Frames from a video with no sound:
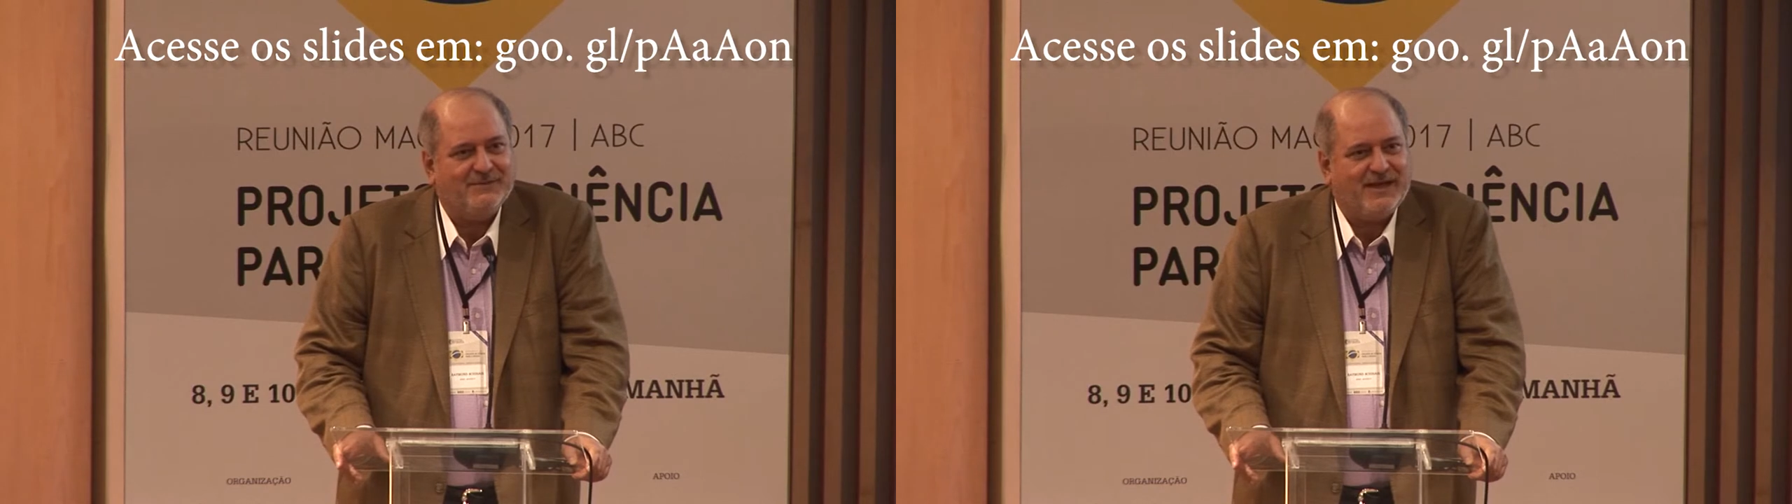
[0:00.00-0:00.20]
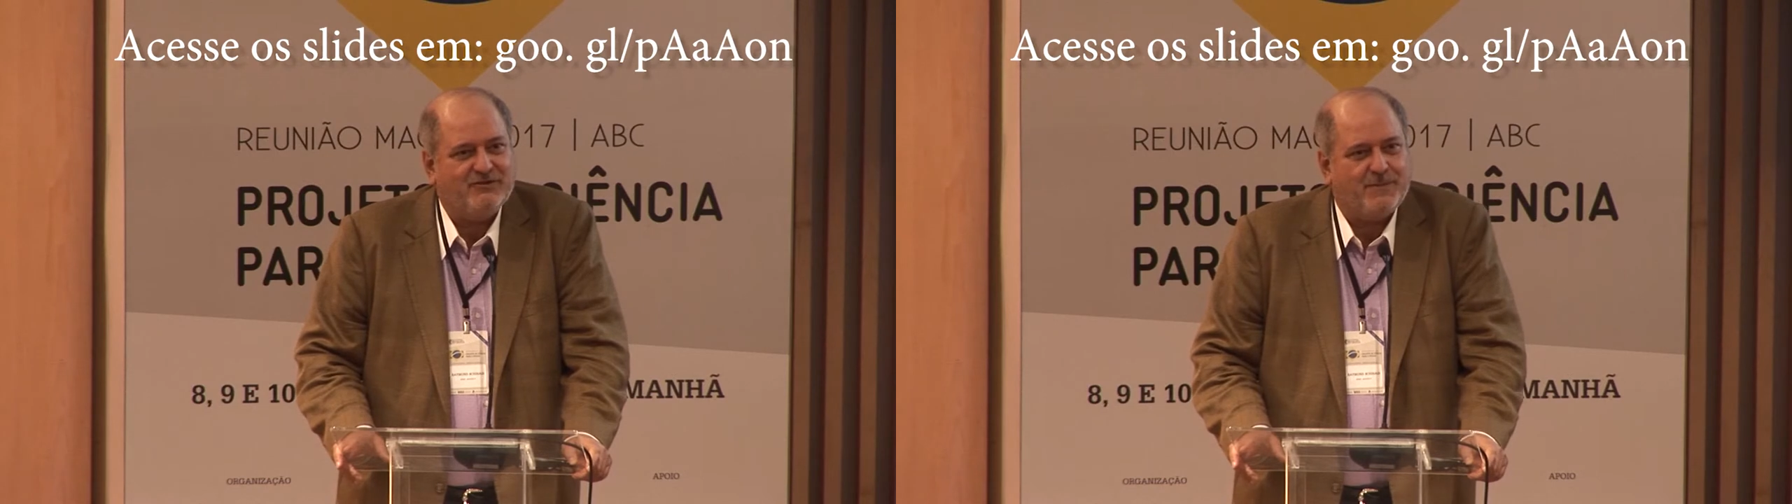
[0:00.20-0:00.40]

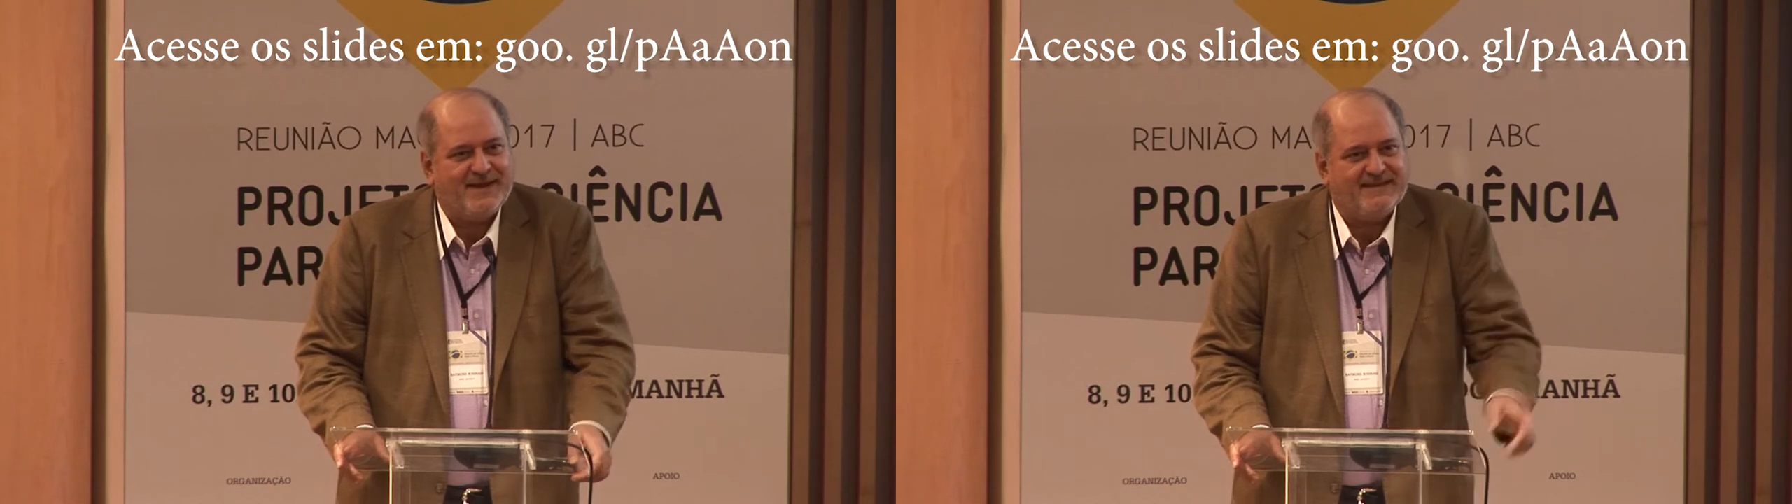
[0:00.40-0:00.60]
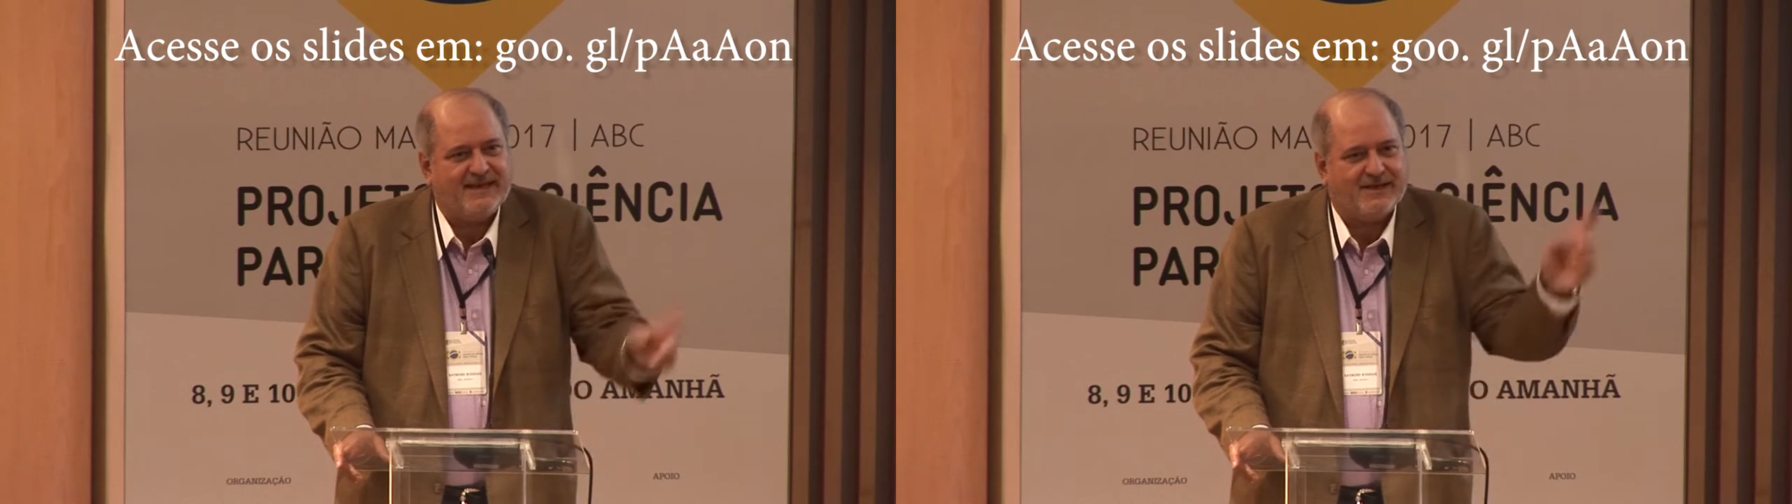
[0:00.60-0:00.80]
we have the
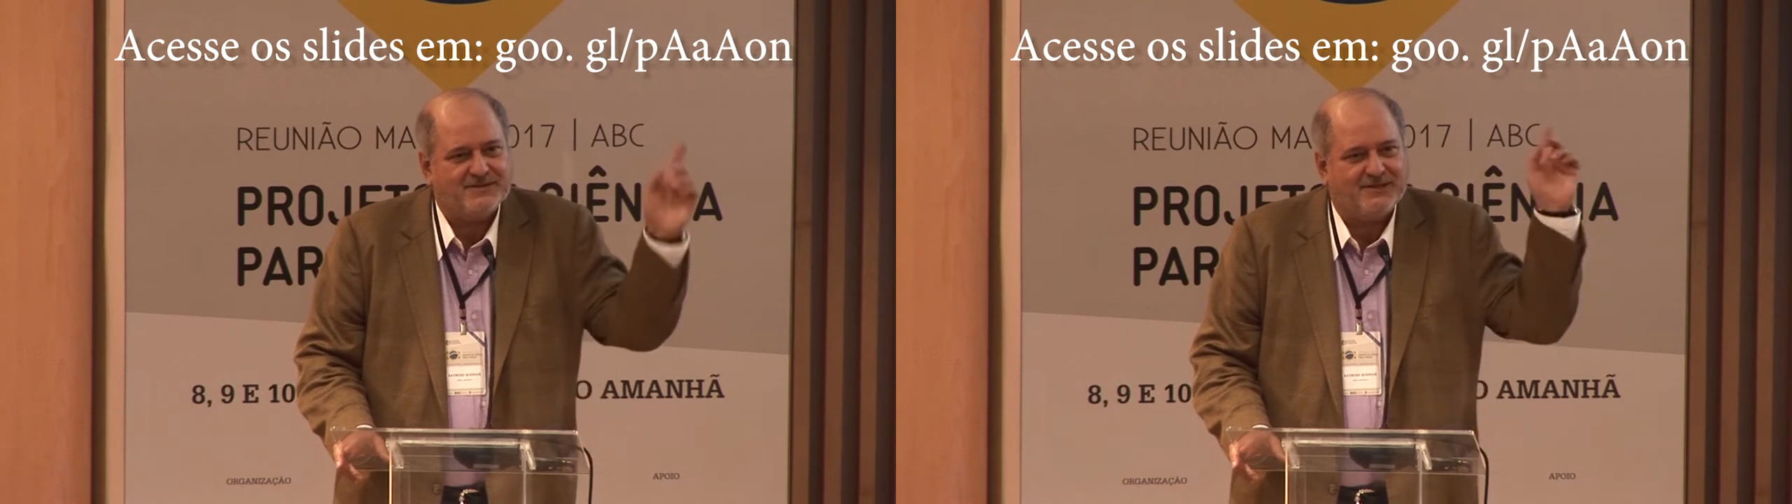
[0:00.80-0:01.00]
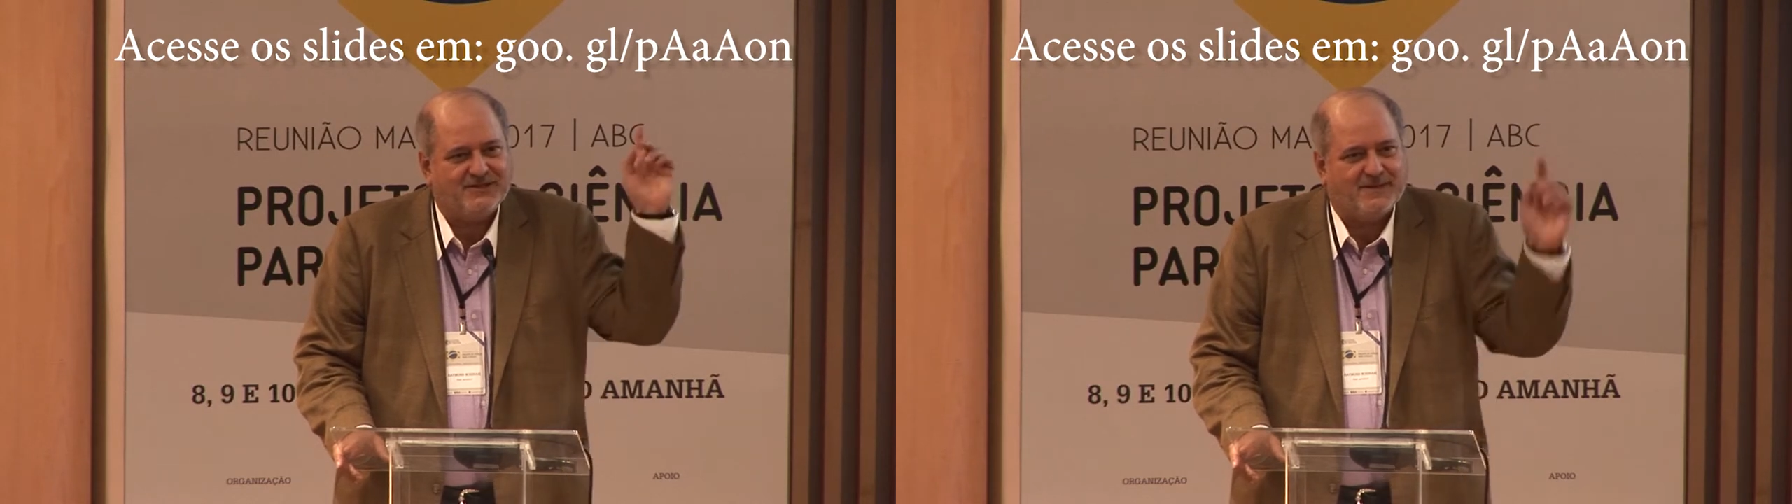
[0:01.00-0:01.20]

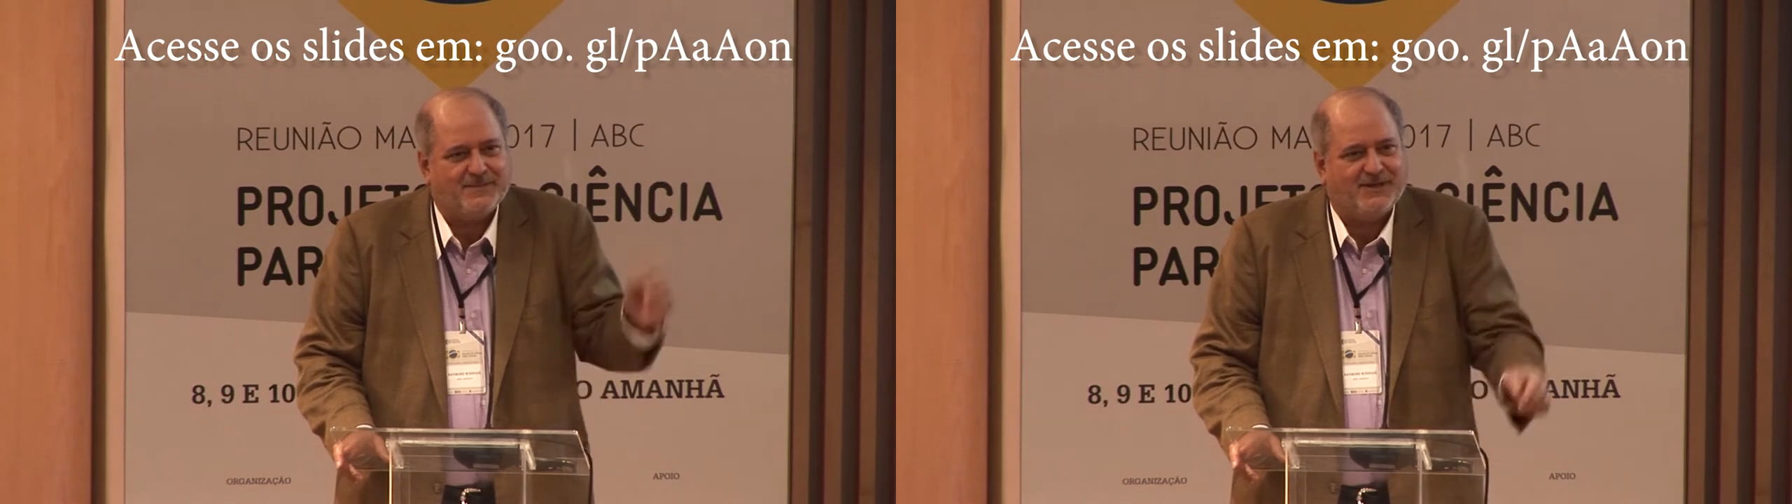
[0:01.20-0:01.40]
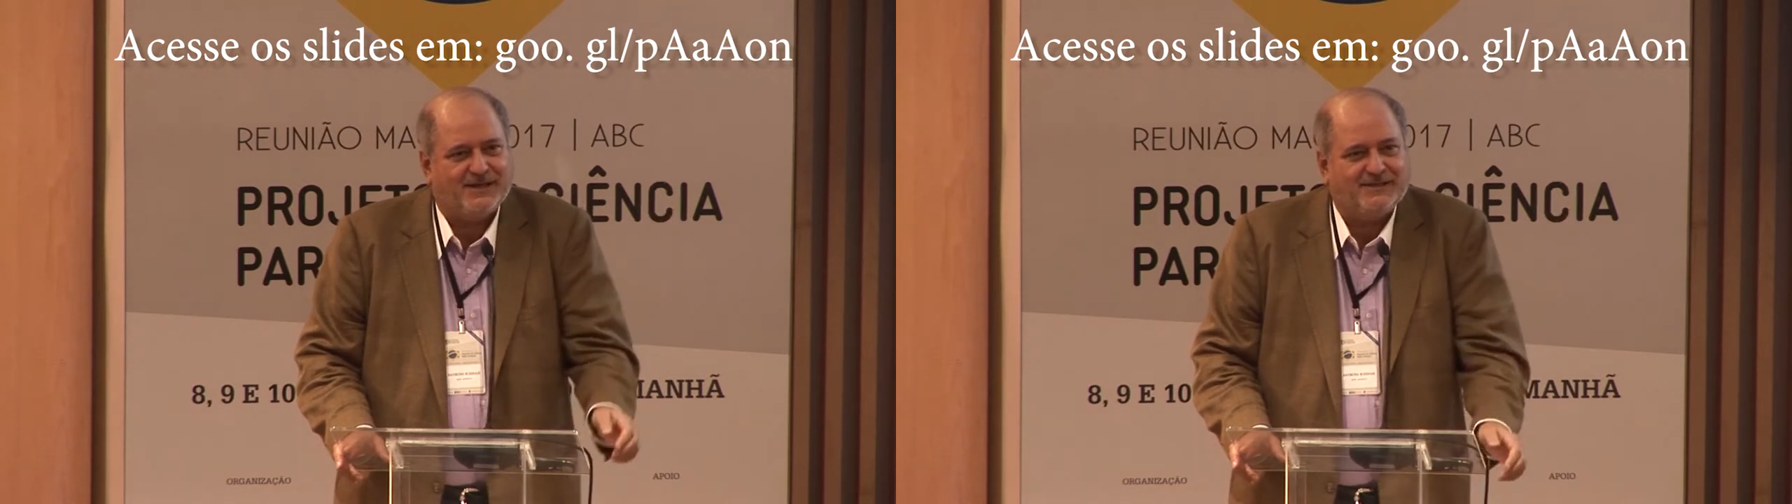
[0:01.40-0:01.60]
penthouse, the
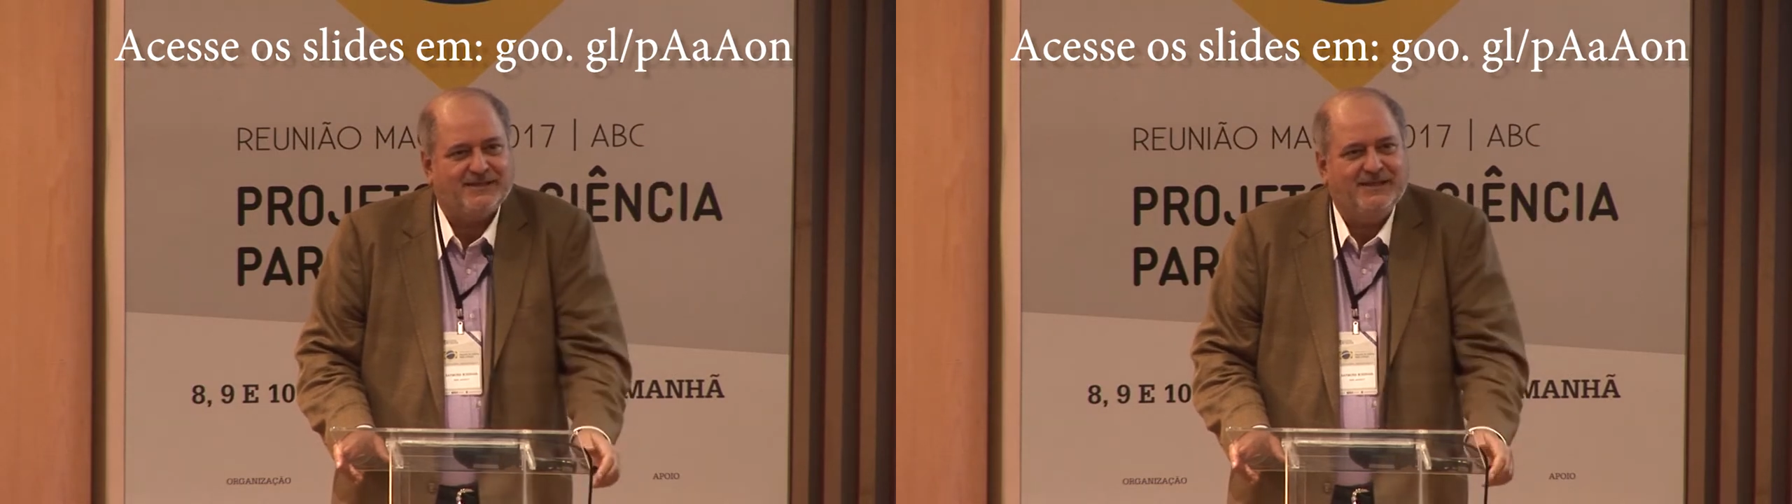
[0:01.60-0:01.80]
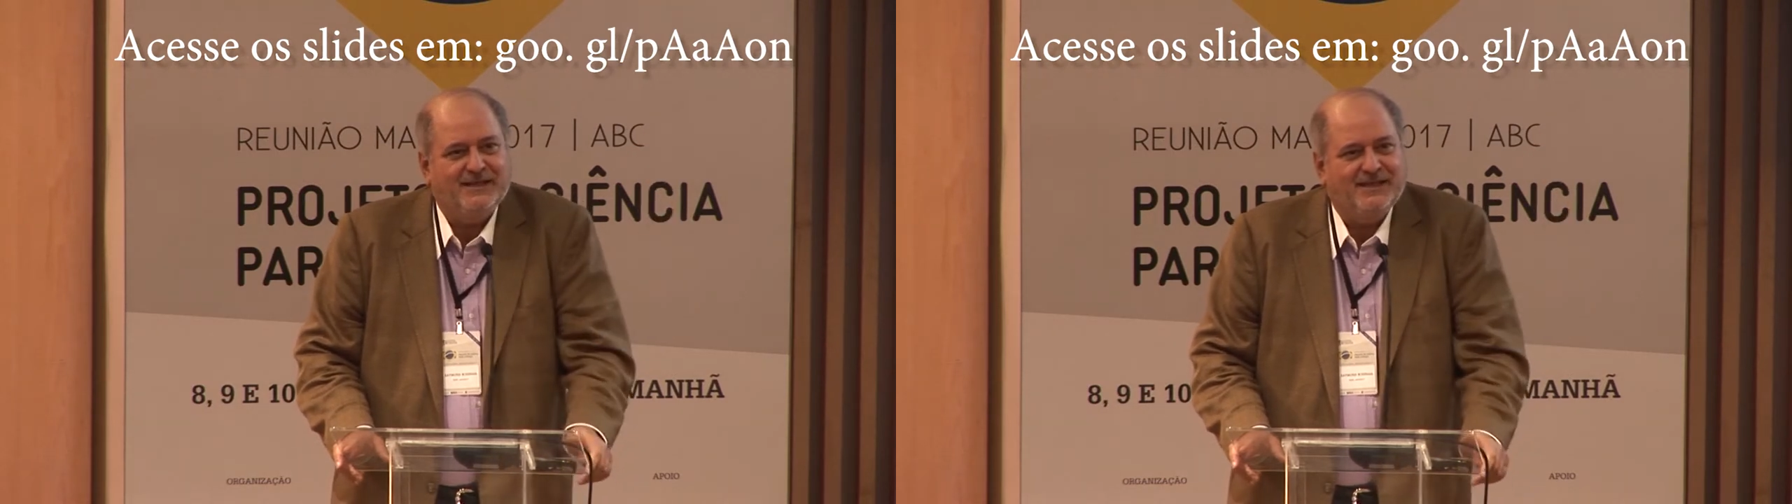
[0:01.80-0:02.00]
top part.